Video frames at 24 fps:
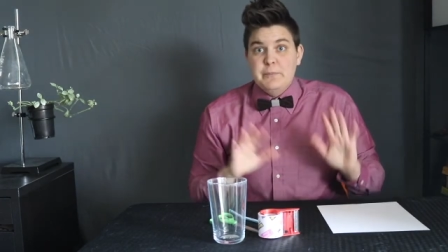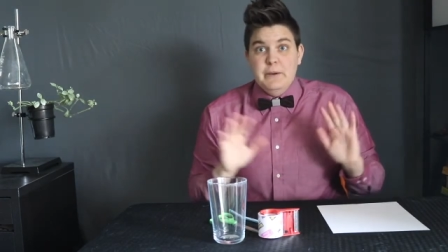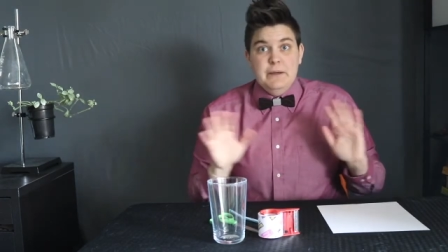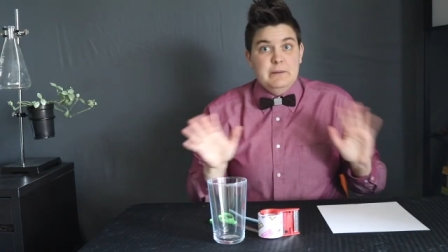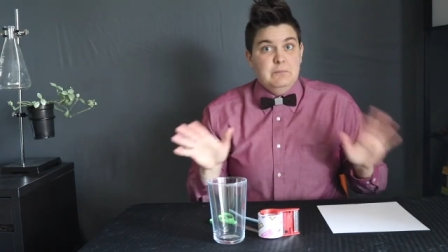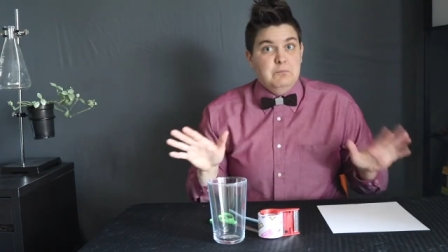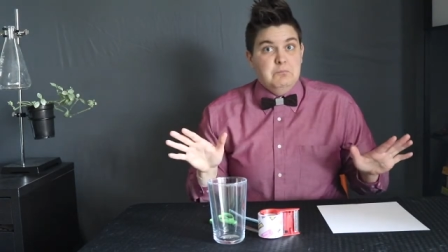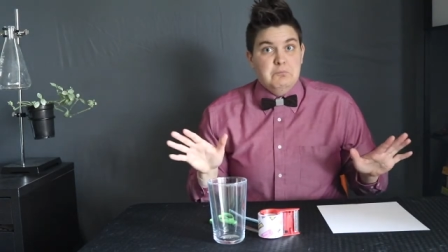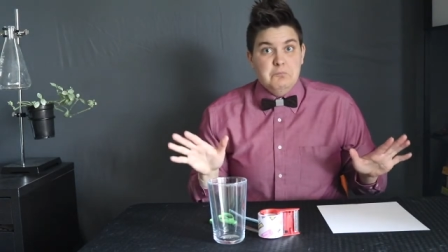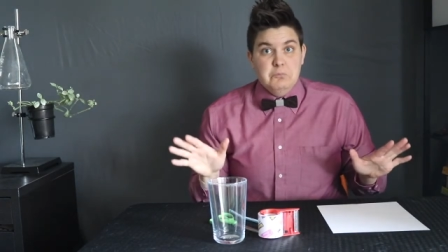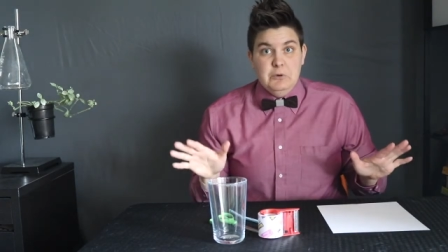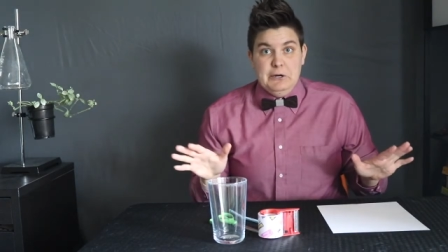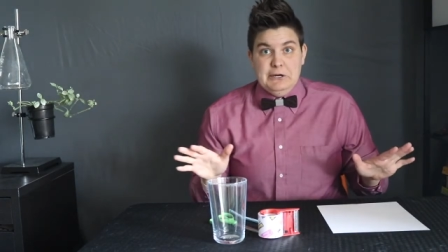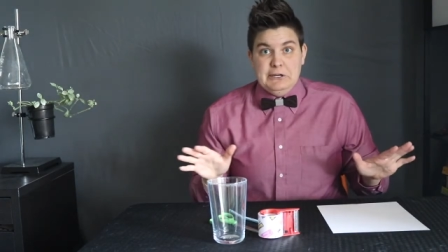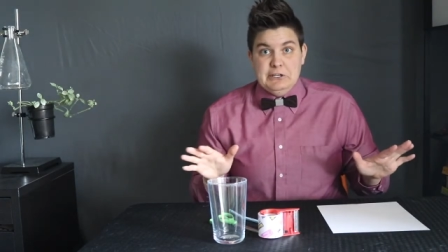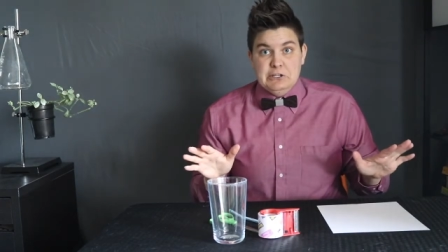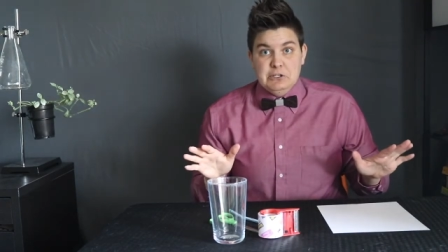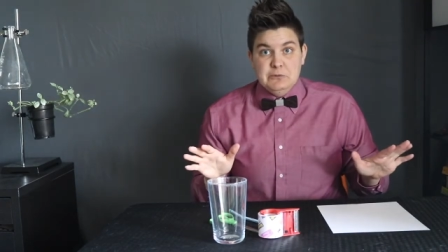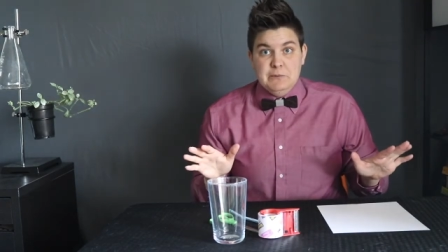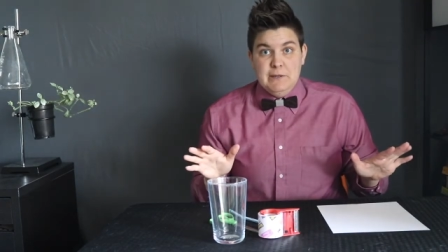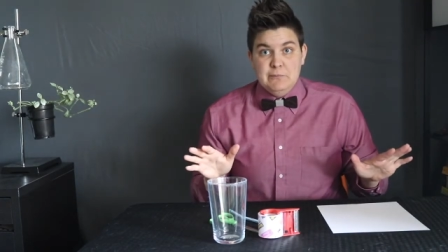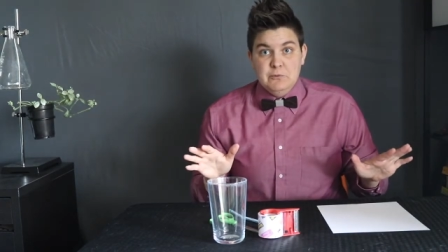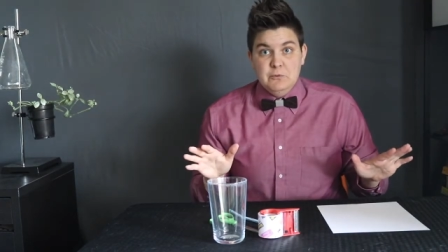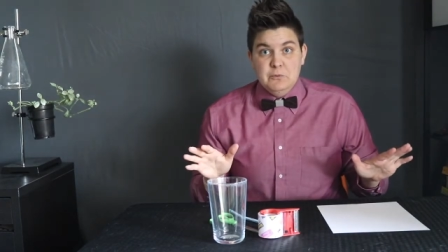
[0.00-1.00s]
but regular
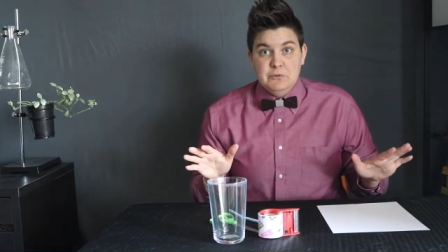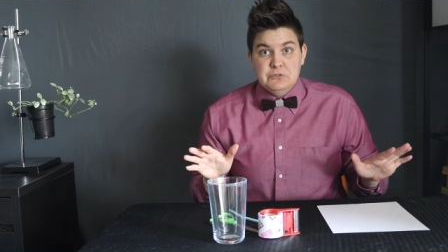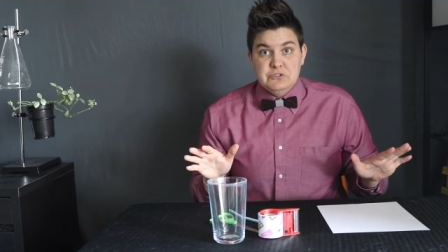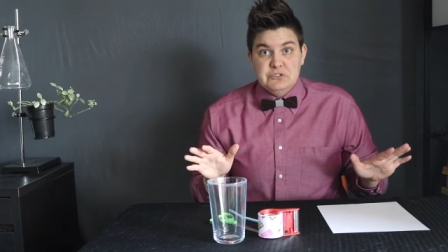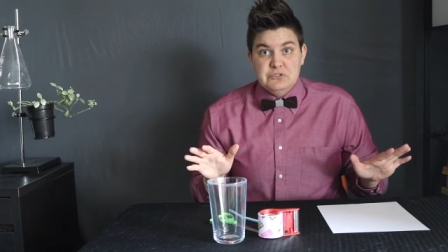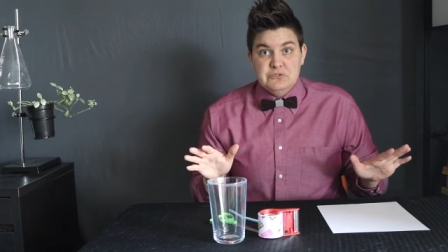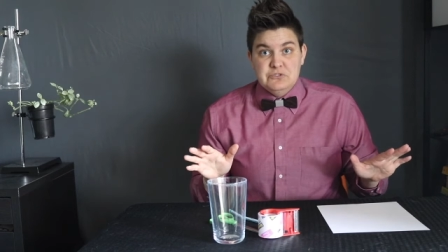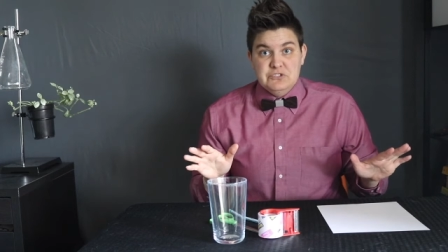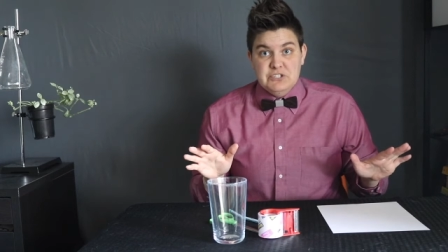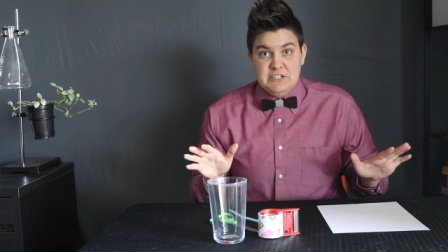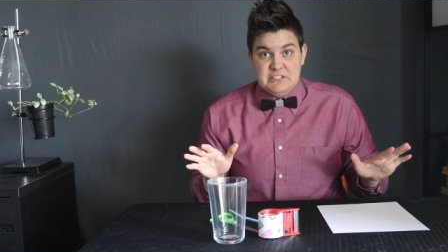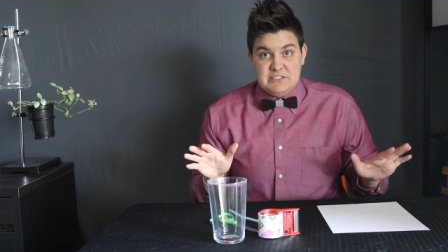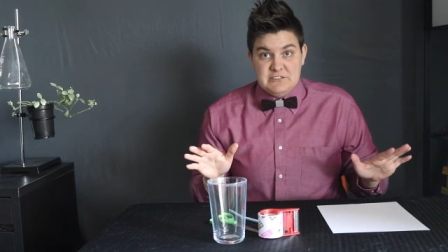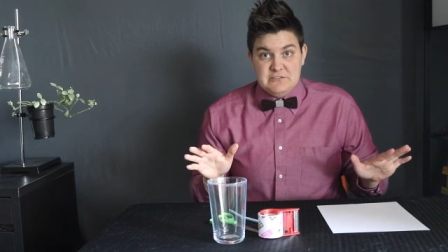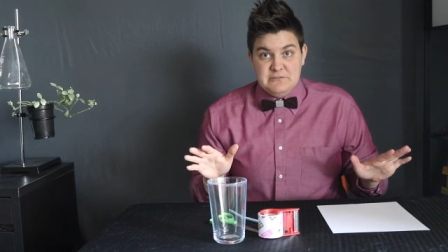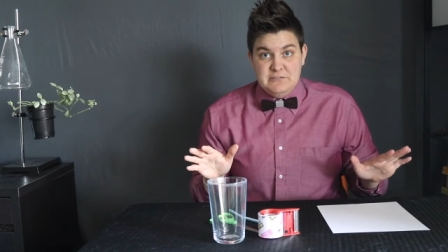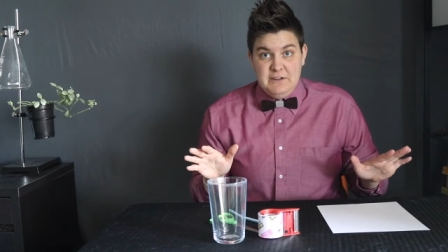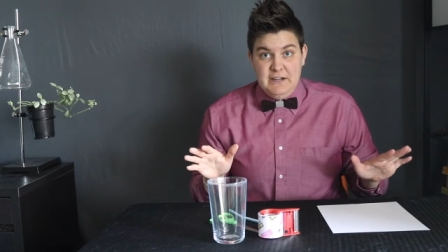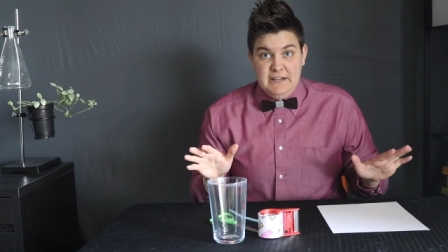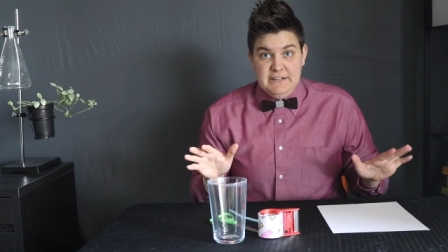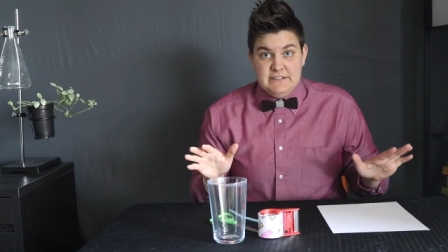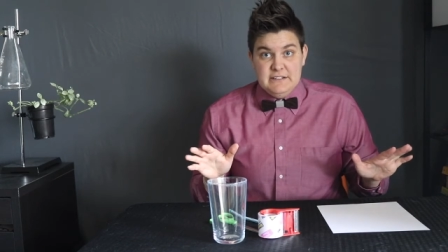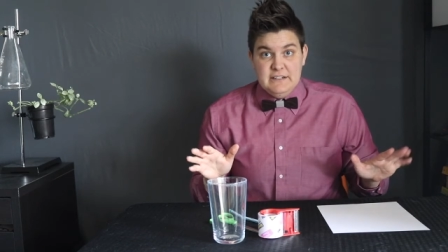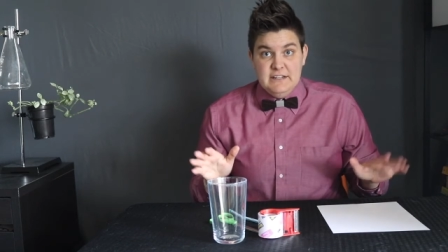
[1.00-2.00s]
people will do just
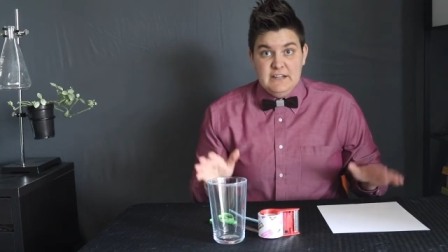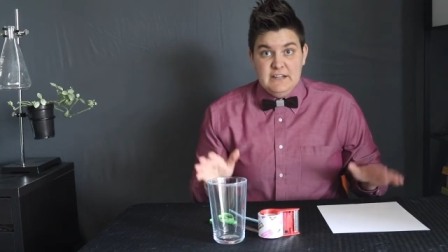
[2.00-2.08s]
fine.